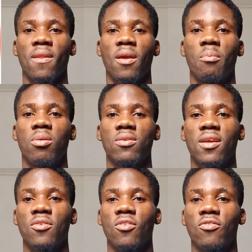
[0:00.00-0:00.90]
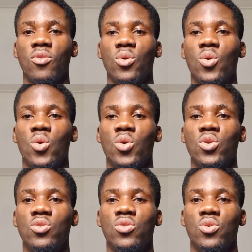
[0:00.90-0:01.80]
importance of no code
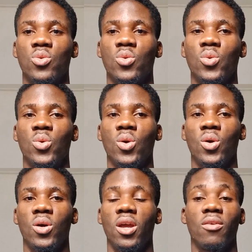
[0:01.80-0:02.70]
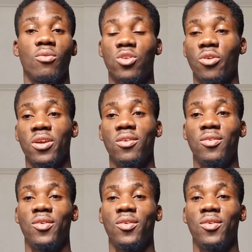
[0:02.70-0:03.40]
to sorry,